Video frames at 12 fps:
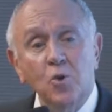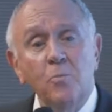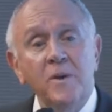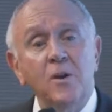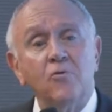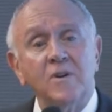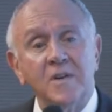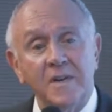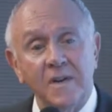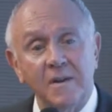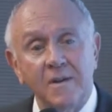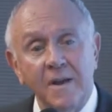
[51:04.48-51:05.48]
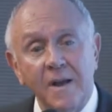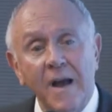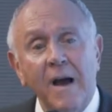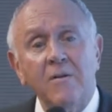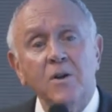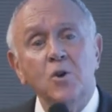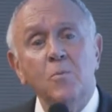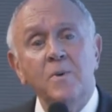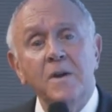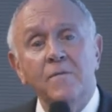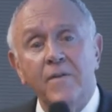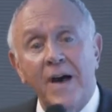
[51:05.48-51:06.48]
you be critiqued? How can you
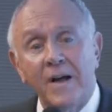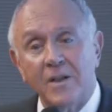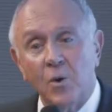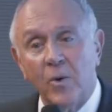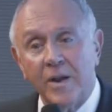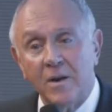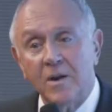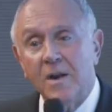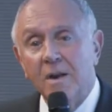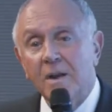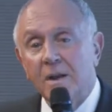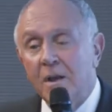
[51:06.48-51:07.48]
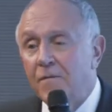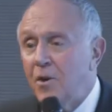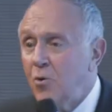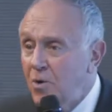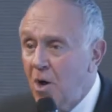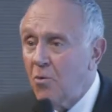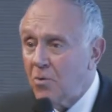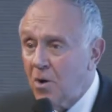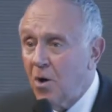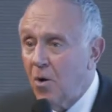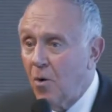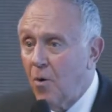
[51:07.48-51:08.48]
be evaluated if you don't
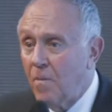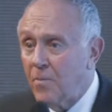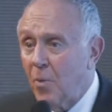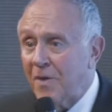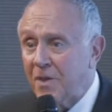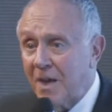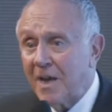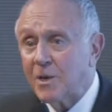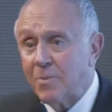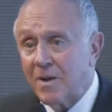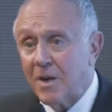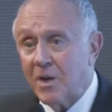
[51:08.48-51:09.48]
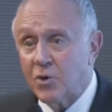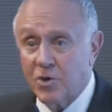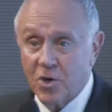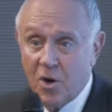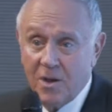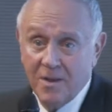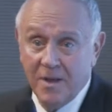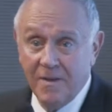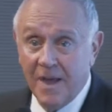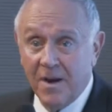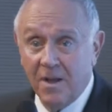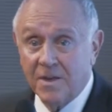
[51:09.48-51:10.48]
know what the expectations are
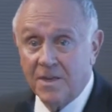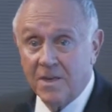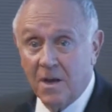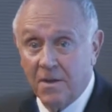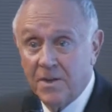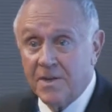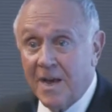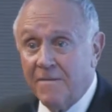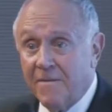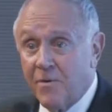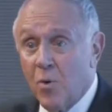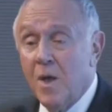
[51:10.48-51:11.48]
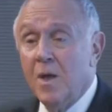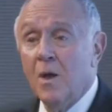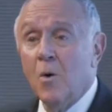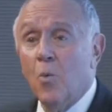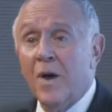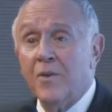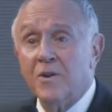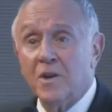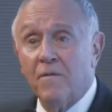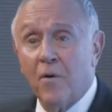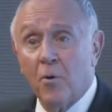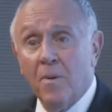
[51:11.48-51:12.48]
that others have of you? Whether it's
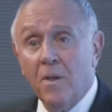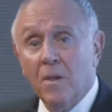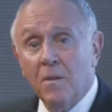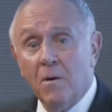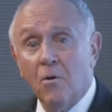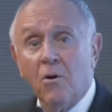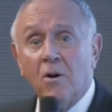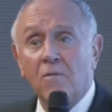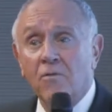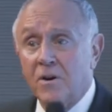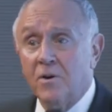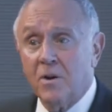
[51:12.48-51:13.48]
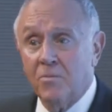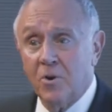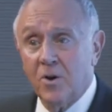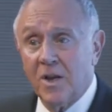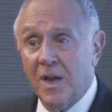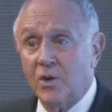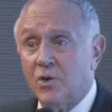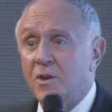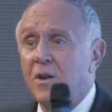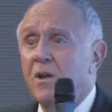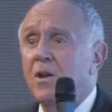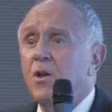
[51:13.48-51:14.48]
a verbal or a written communication,
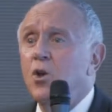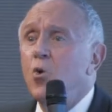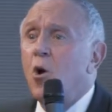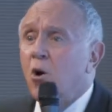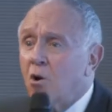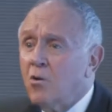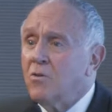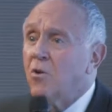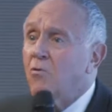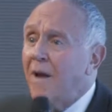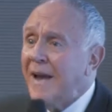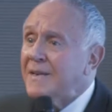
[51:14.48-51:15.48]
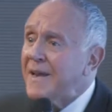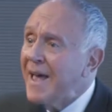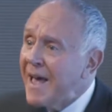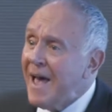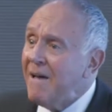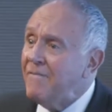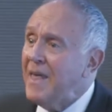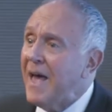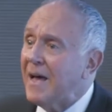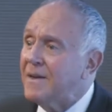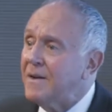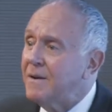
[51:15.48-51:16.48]
you earn the right to have
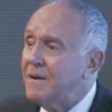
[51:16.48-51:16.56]
that.